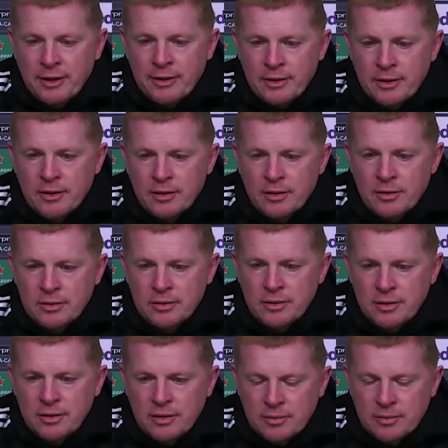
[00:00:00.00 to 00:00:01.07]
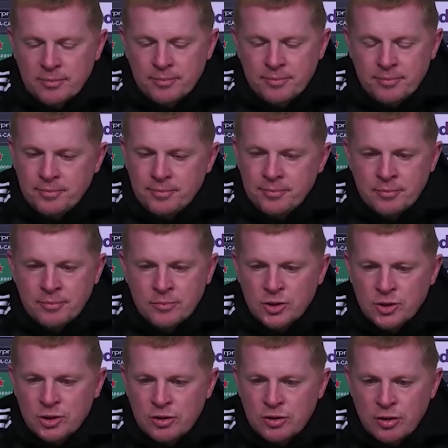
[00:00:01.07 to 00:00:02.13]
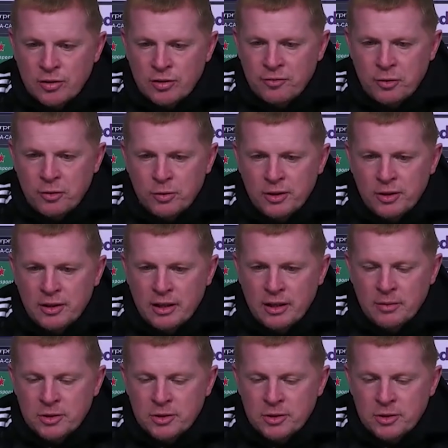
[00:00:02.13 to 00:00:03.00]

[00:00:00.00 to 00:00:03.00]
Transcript: you know, and um, just looking forward to the game.